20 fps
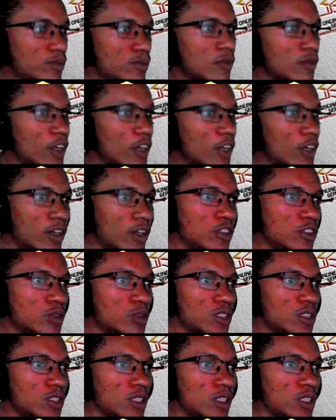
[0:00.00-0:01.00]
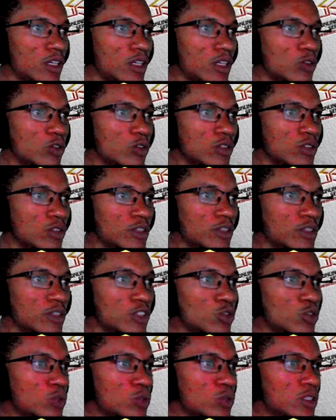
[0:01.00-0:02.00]
Alright, so just taking note of these
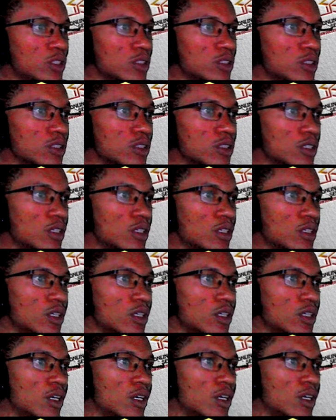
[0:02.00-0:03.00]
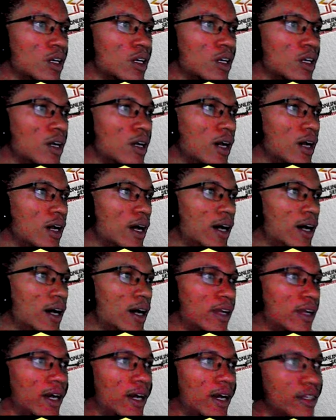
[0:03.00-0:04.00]
two words and
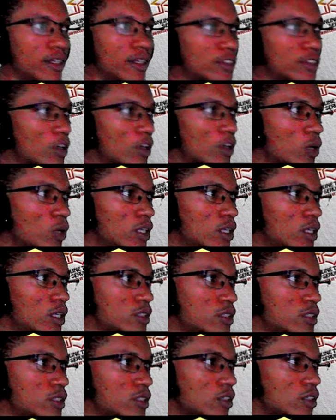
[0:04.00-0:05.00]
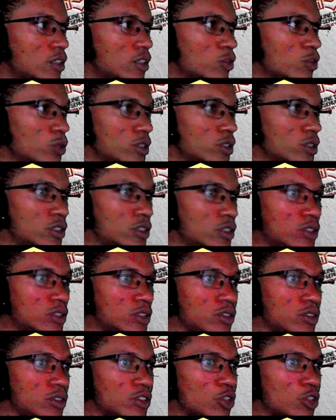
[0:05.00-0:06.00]
add it to our list of words
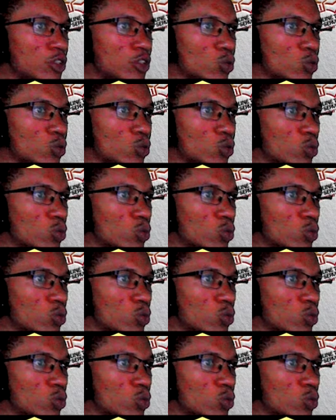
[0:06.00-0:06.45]
to know.